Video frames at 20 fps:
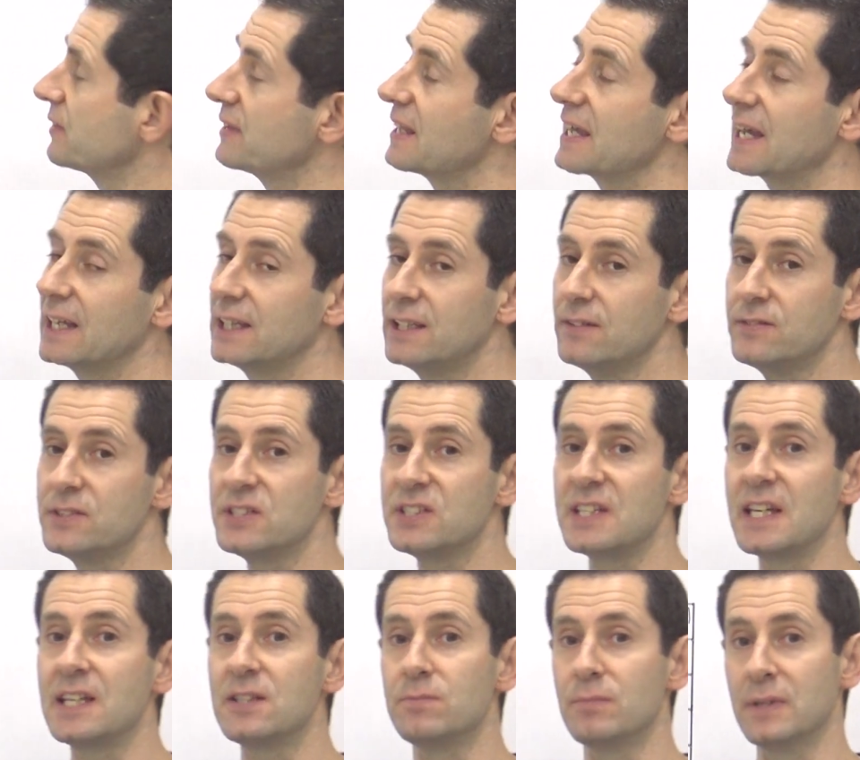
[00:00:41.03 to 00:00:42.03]
negative
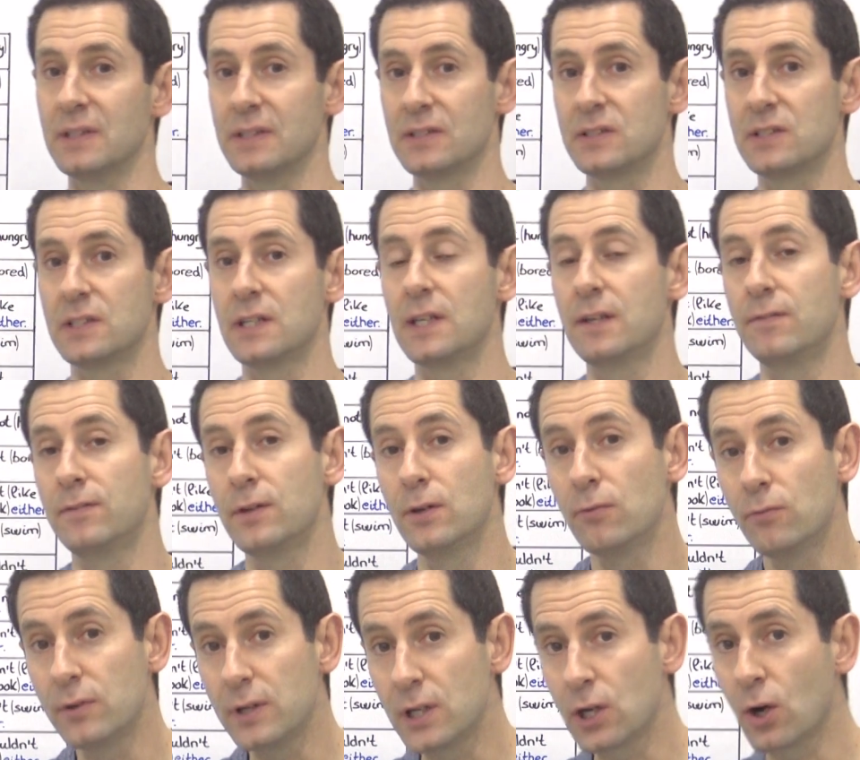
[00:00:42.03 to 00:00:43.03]
statements. If you
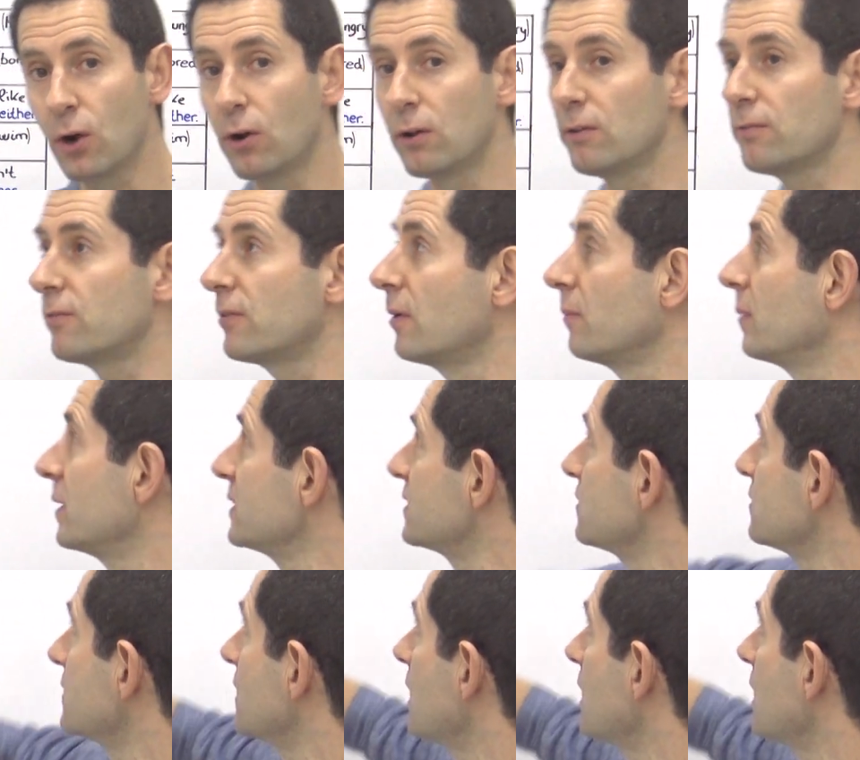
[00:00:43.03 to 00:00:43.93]
recall from lesson